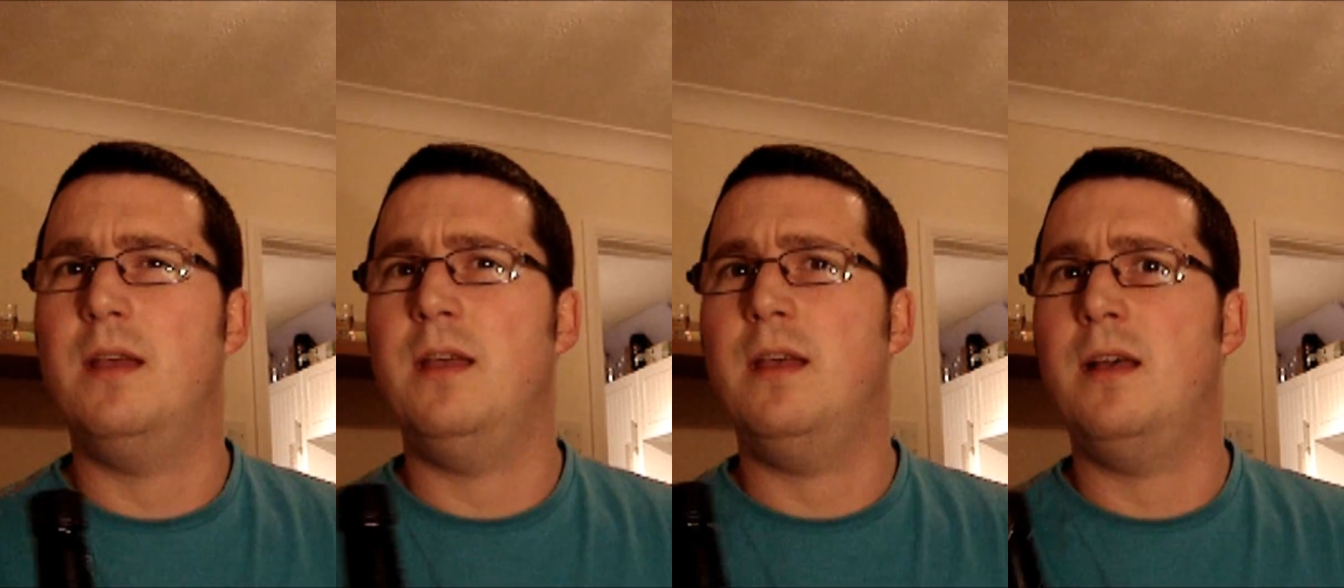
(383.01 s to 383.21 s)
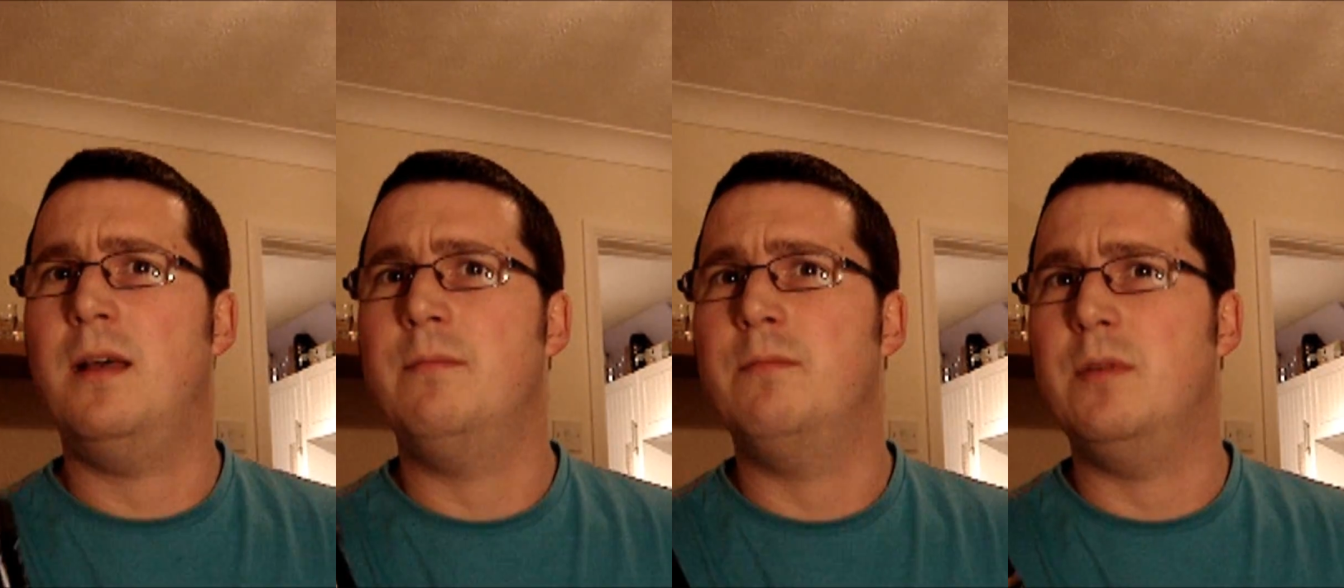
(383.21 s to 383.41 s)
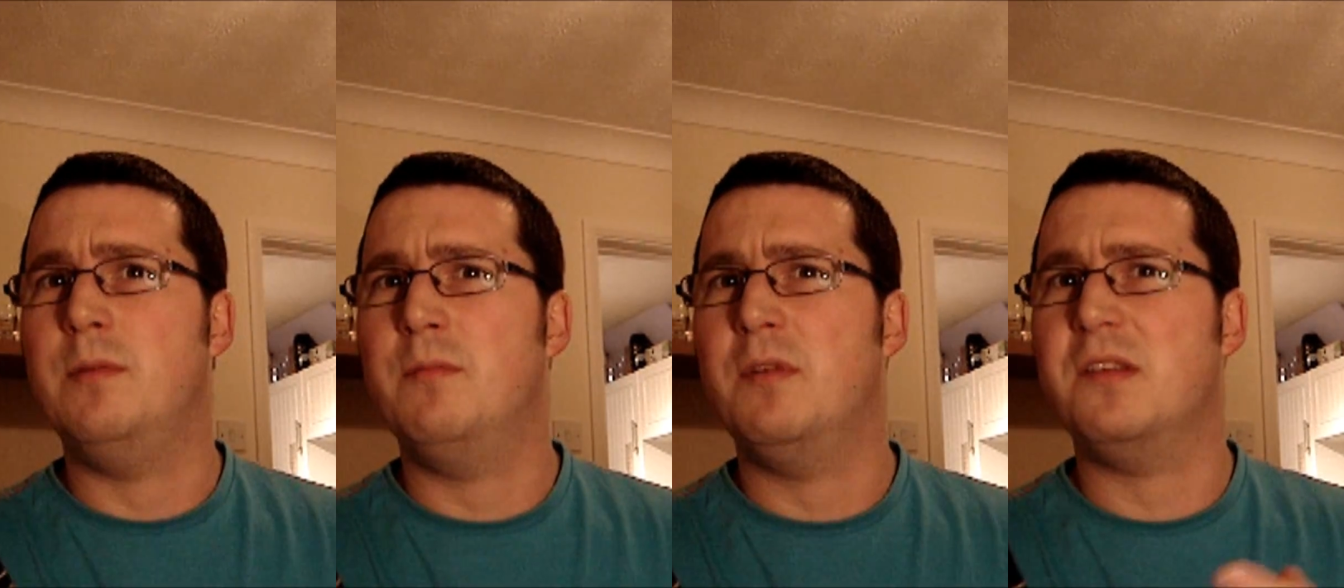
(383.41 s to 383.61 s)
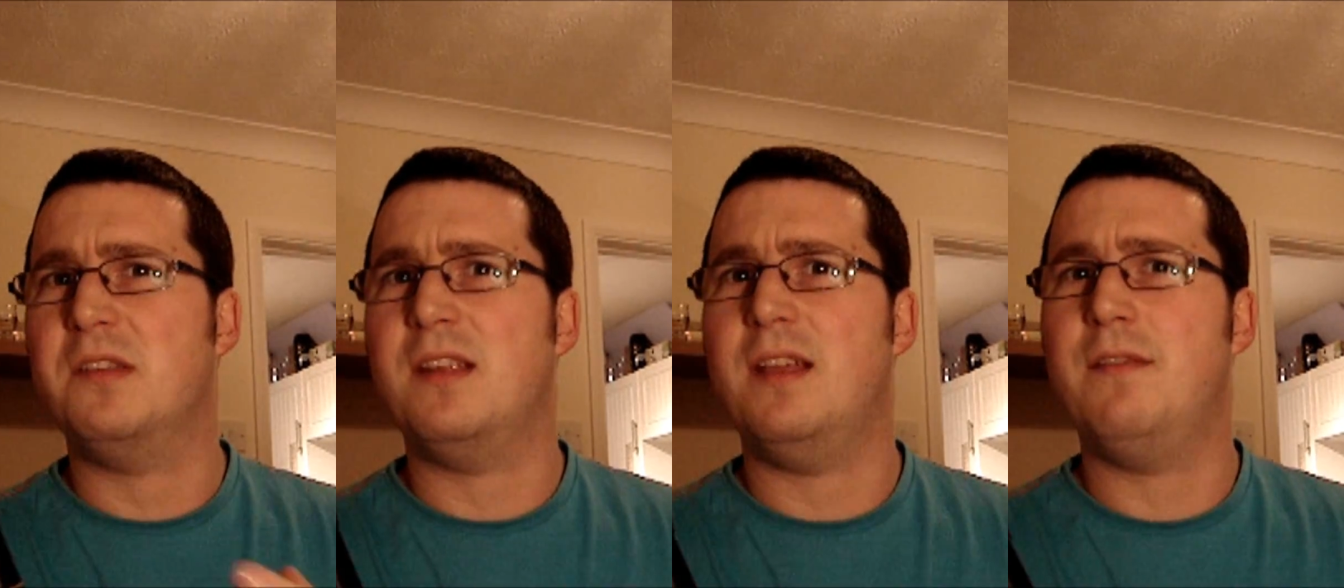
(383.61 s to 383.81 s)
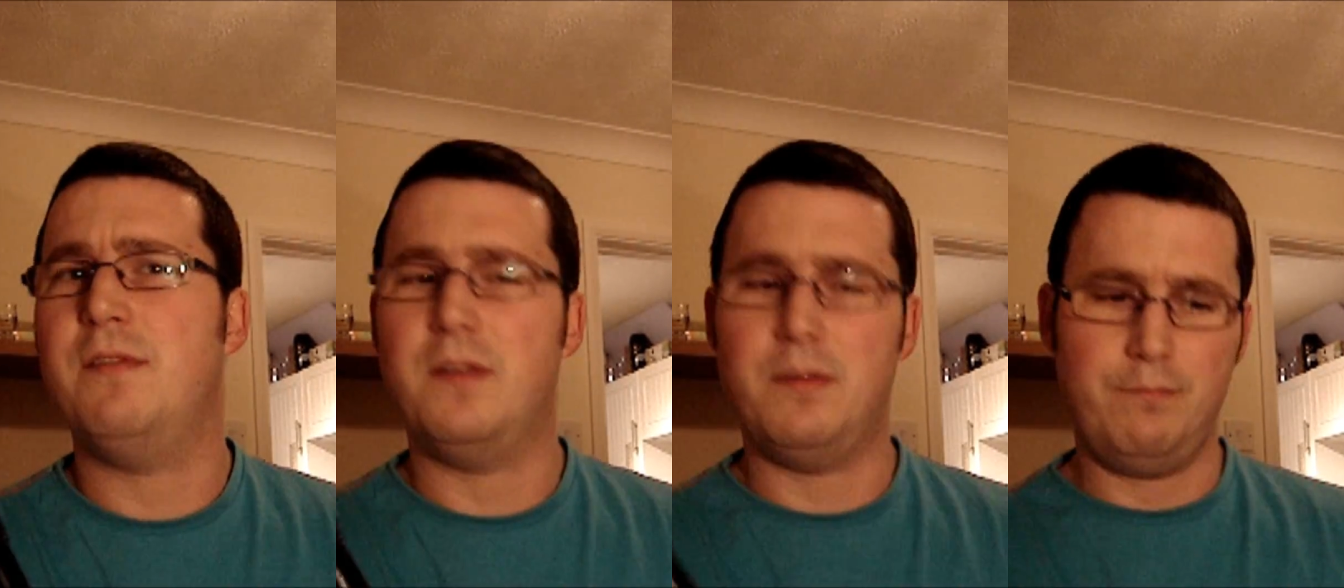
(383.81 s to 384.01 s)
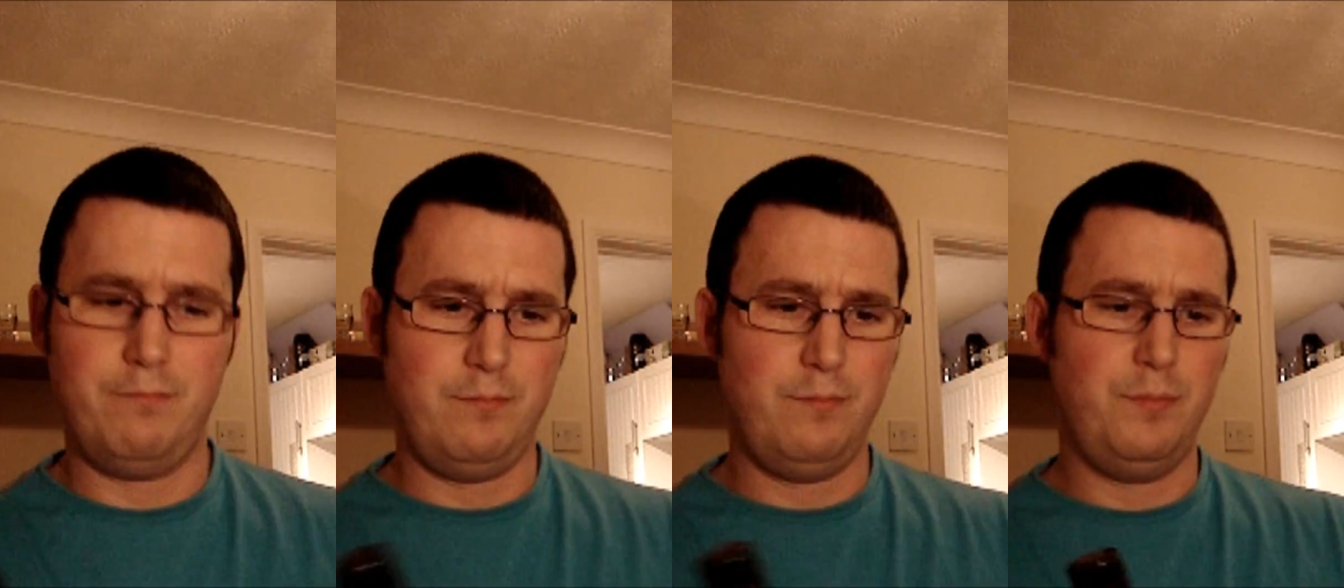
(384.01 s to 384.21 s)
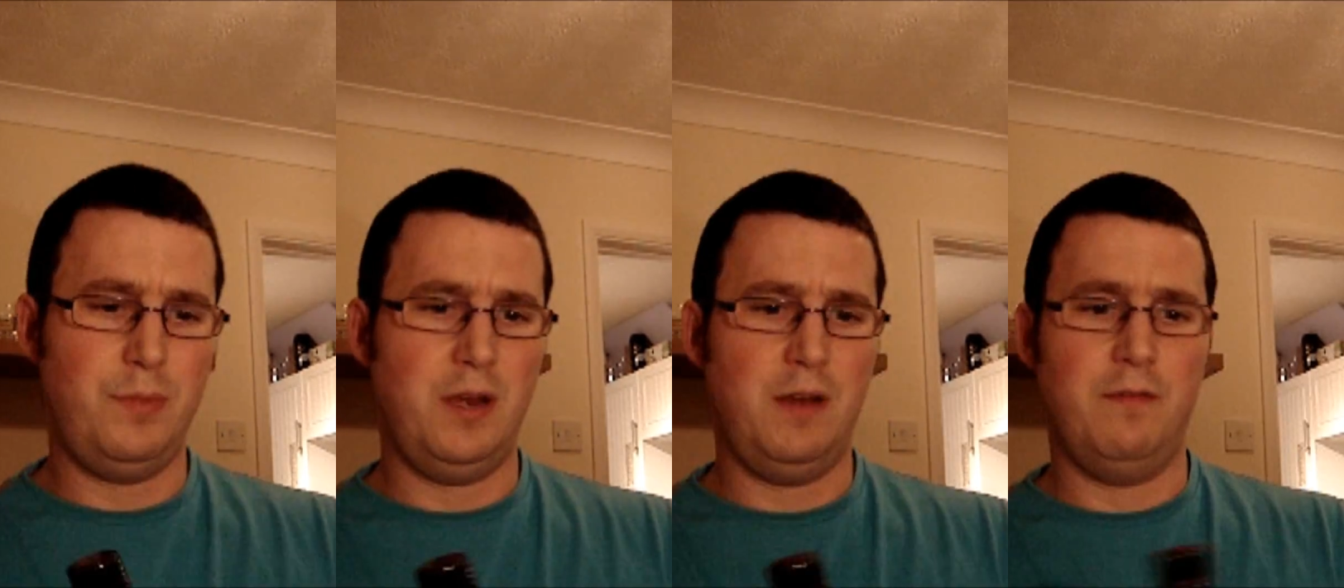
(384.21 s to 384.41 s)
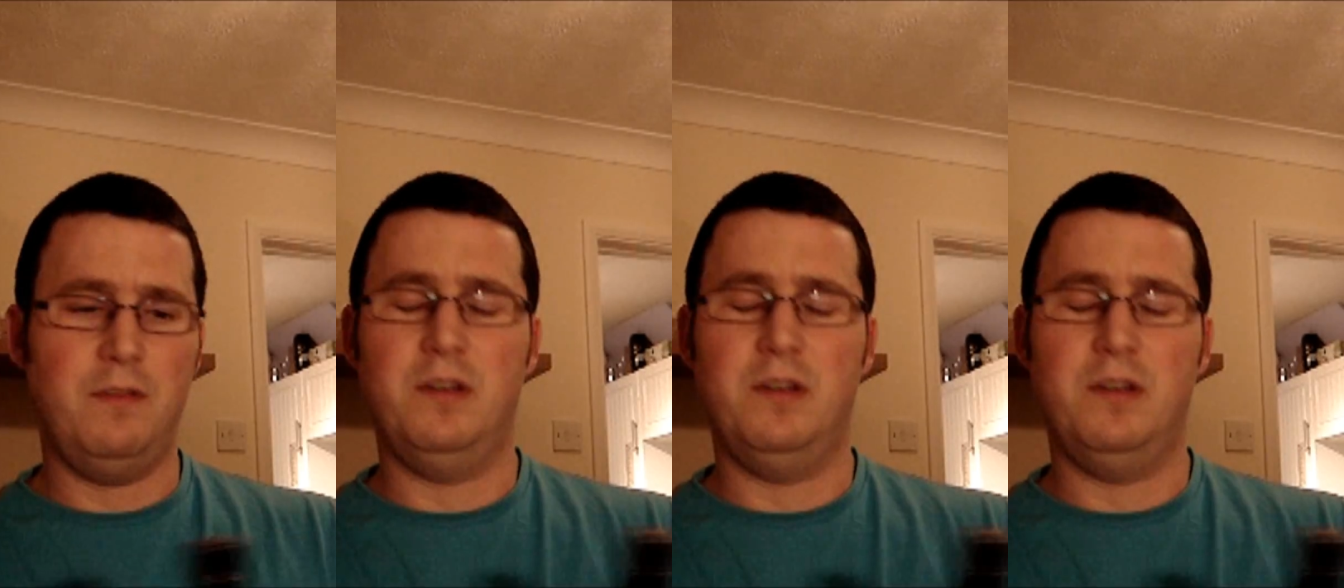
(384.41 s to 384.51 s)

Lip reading: It must have a bit